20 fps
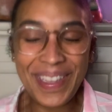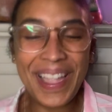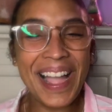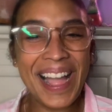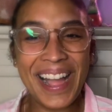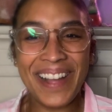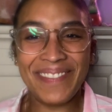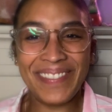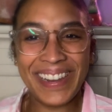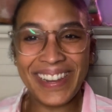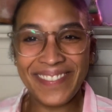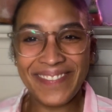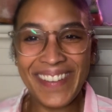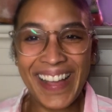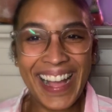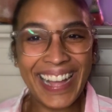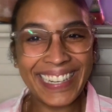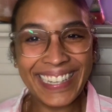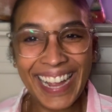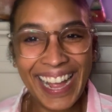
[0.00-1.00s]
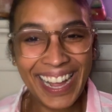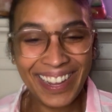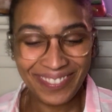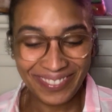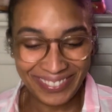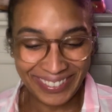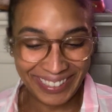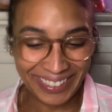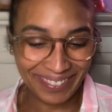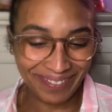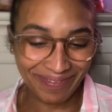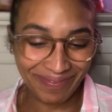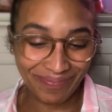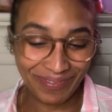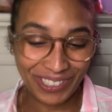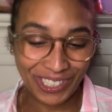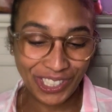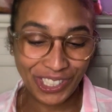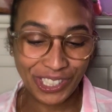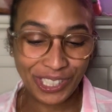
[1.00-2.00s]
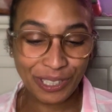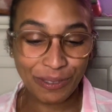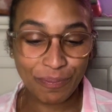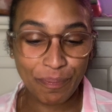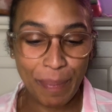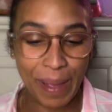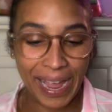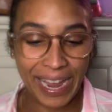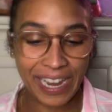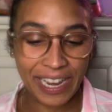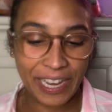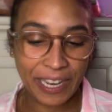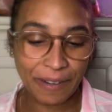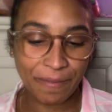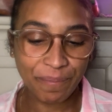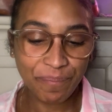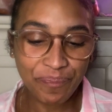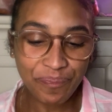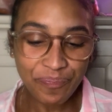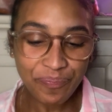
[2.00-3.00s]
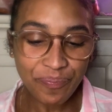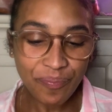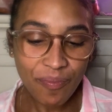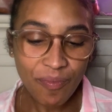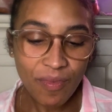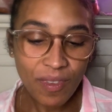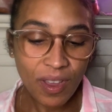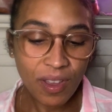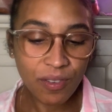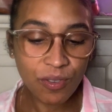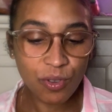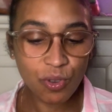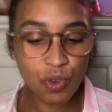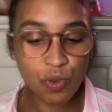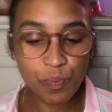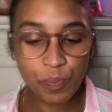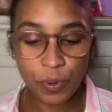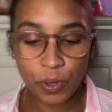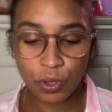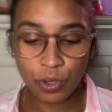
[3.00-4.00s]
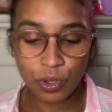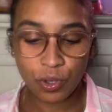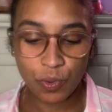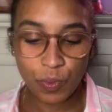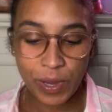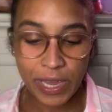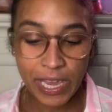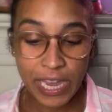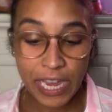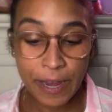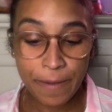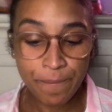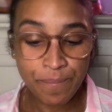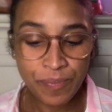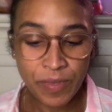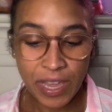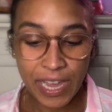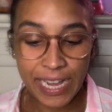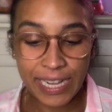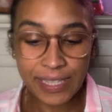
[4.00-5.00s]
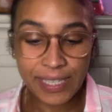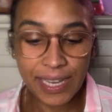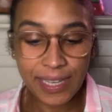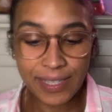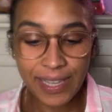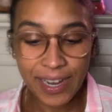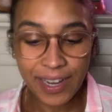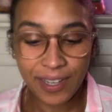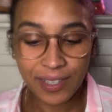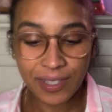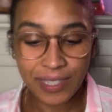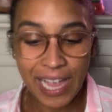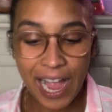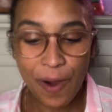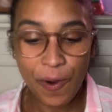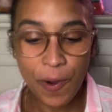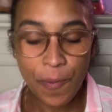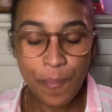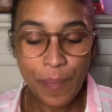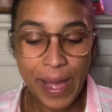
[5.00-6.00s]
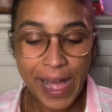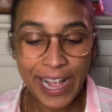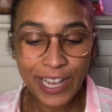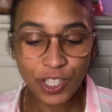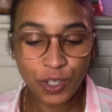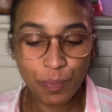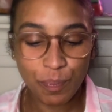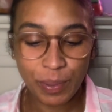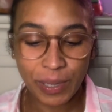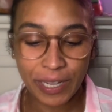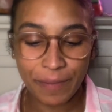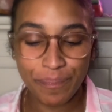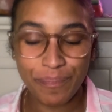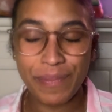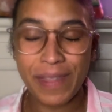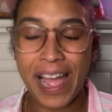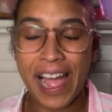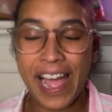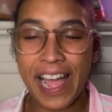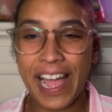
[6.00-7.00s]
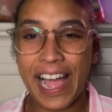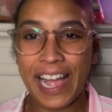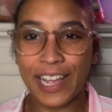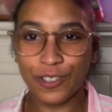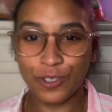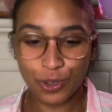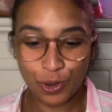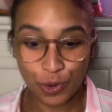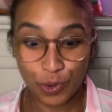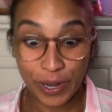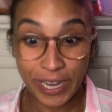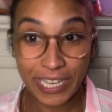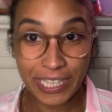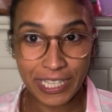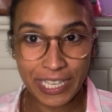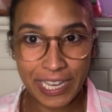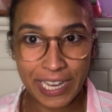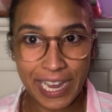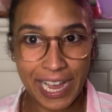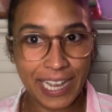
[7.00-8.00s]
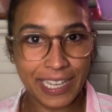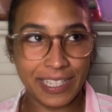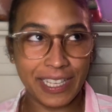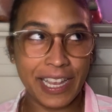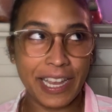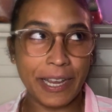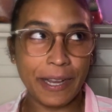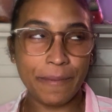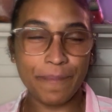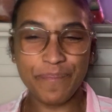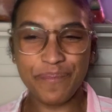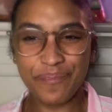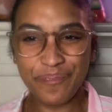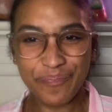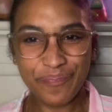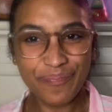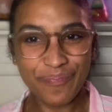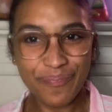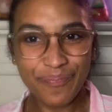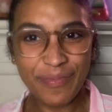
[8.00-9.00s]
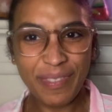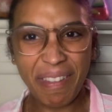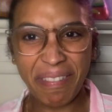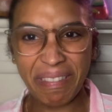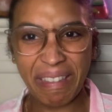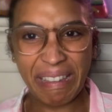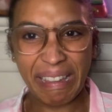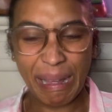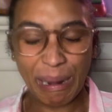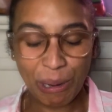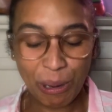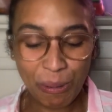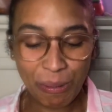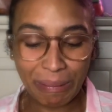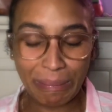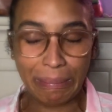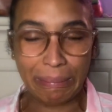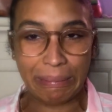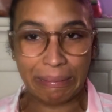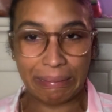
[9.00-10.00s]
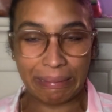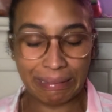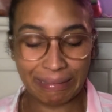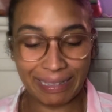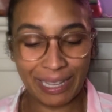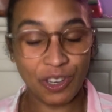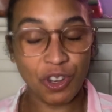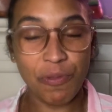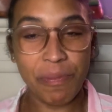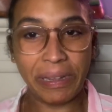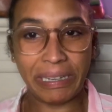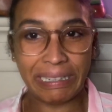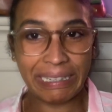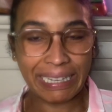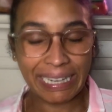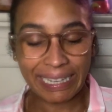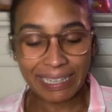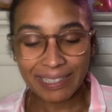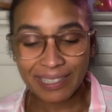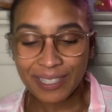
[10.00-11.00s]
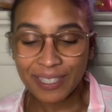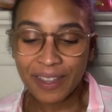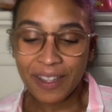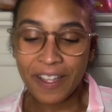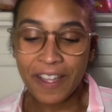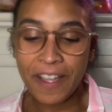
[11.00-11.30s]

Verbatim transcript: I'm like mad happy. This shit is banging. Super sweet. It tastes like a Sour Patch, but not as crazy as like the yellow one Ugh, that nobody likes